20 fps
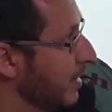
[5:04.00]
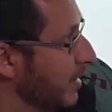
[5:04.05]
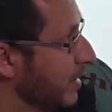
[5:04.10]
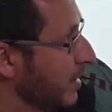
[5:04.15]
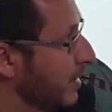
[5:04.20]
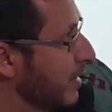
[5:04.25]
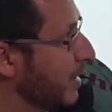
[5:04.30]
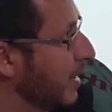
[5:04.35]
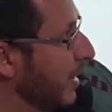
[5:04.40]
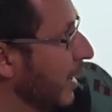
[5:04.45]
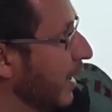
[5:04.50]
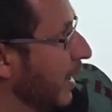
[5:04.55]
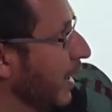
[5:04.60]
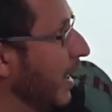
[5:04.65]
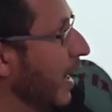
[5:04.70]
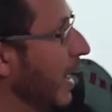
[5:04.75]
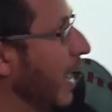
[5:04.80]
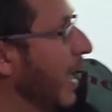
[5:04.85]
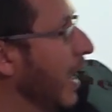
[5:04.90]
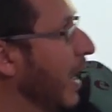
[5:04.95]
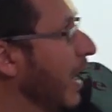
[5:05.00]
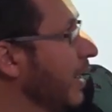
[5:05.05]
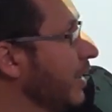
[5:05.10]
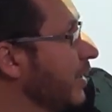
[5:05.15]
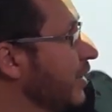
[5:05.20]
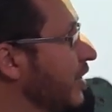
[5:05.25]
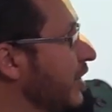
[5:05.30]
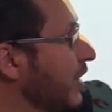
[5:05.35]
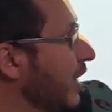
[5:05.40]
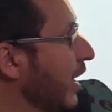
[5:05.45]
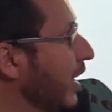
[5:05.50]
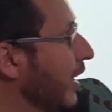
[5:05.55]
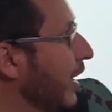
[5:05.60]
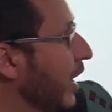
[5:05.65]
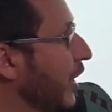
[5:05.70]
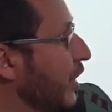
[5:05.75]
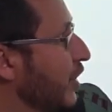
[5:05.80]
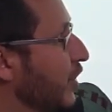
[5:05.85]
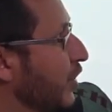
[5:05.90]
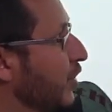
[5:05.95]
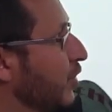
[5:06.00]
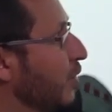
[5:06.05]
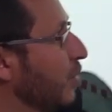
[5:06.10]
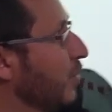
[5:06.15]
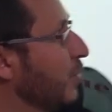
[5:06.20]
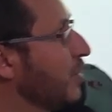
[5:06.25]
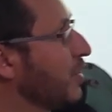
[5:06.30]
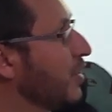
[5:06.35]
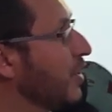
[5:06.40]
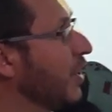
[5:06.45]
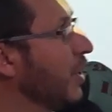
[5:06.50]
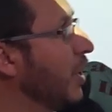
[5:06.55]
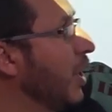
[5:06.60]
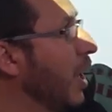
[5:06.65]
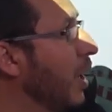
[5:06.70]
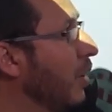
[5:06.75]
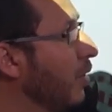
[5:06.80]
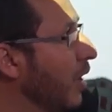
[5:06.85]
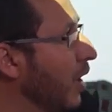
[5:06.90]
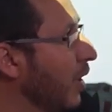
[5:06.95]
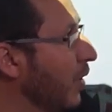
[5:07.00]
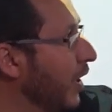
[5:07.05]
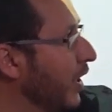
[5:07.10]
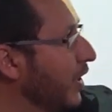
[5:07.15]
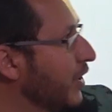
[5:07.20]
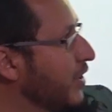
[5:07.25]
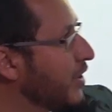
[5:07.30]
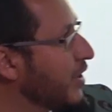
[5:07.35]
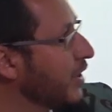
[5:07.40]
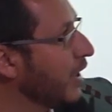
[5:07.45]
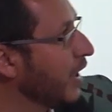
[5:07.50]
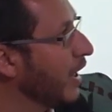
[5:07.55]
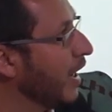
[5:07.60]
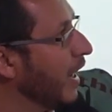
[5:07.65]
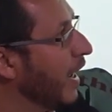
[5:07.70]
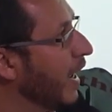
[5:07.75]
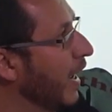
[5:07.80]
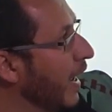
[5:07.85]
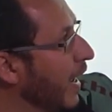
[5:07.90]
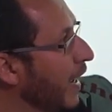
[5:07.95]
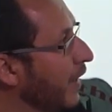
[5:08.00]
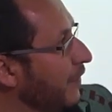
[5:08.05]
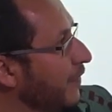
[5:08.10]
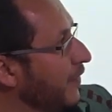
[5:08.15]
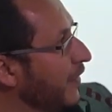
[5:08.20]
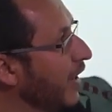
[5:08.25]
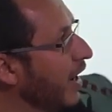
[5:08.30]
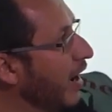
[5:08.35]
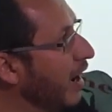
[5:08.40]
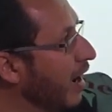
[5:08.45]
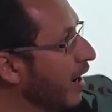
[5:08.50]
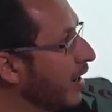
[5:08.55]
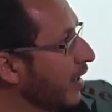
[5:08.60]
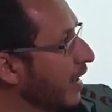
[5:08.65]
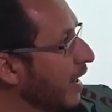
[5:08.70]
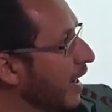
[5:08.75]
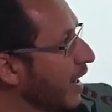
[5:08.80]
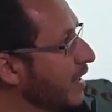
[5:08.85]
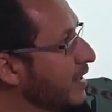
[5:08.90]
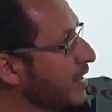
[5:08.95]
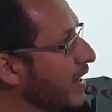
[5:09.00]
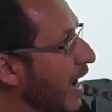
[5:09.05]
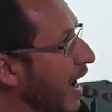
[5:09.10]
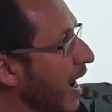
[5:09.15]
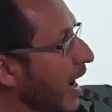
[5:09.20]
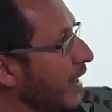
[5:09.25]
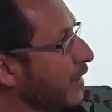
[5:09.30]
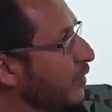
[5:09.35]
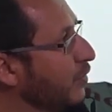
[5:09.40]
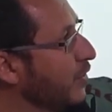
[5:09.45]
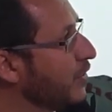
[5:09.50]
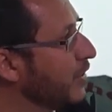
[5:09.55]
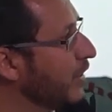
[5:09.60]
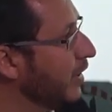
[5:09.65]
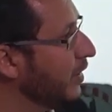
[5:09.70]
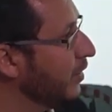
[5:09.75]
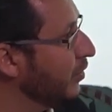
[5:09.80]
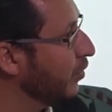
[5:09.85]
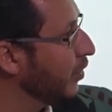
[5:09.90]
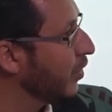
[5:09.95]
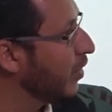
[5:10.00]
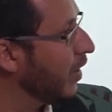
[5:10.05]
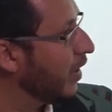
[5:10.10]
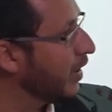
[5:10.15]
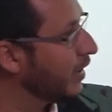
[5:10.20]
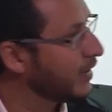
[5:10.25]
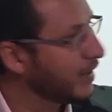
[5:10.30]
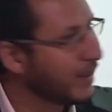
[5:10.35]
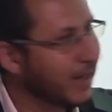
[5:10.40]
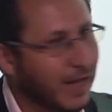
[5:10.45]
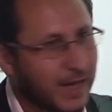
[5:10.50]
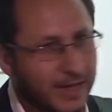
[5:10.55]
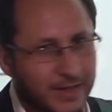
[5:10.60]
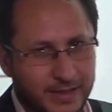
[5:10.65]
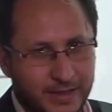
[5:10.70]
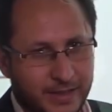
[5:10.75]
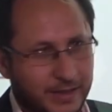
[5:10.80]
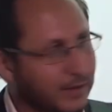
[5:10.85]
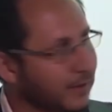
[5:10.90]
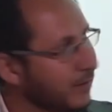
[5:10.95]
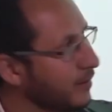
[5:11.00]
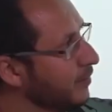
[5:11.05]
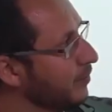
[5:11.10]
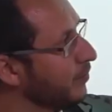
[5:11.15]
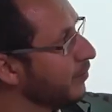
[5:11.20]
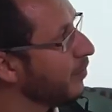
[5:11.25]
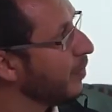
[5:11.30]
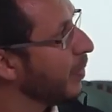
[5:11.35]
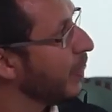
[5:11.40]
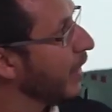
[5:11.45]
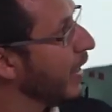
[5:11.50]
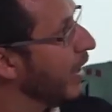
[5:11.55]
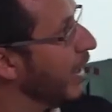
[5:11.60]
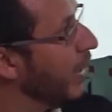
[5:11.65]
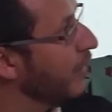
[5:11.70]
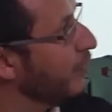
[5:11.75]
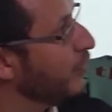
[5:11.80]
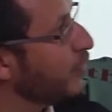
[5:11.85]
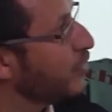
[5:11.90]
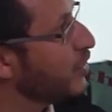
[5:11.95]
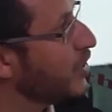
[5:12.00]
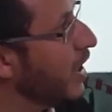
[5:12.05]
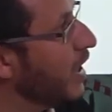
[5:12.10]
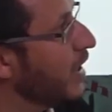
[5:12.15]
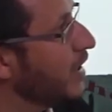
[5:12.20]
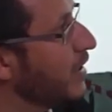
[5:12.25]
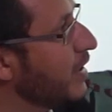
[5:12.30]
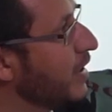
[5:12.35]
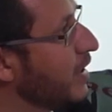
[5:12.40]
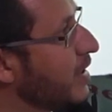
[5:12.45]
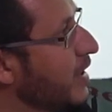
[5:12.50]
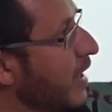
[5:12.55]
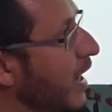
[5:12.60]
CHNH2 COOH. If the R is hydrogen, we call it glycine. If you change this